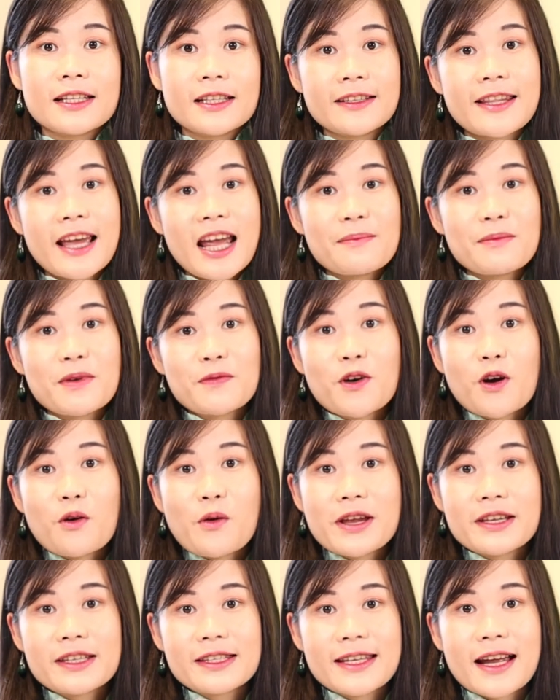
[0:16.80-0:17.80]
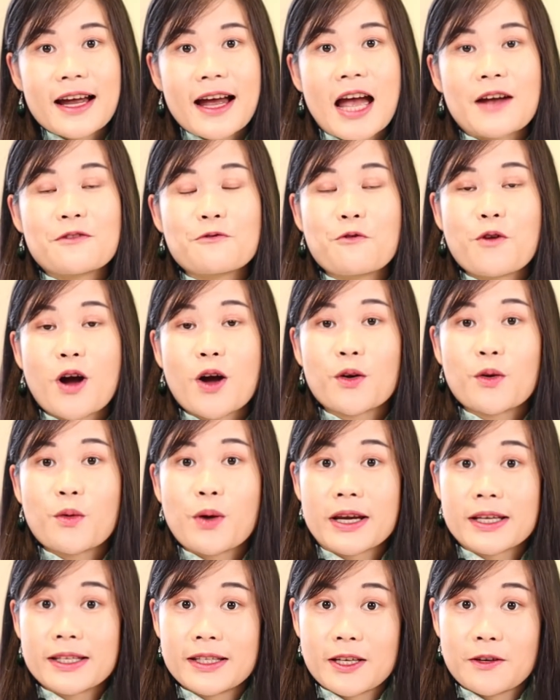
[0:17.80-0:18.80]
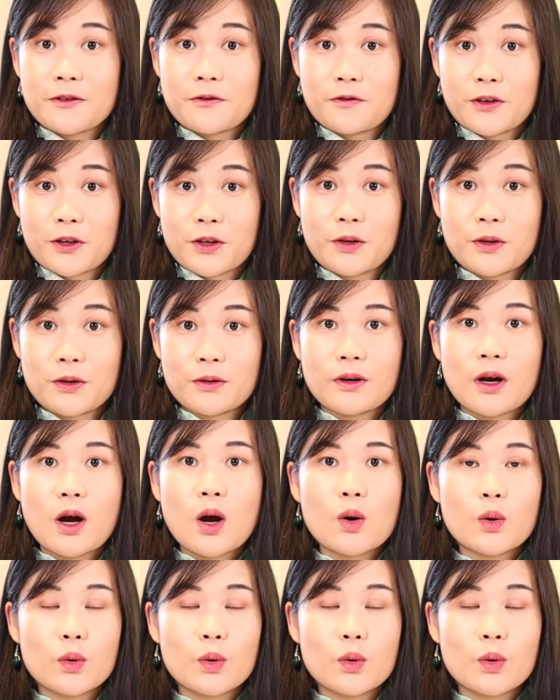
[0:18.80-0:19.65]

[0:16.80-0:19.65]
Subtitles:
Today, before we start, I have one question for you.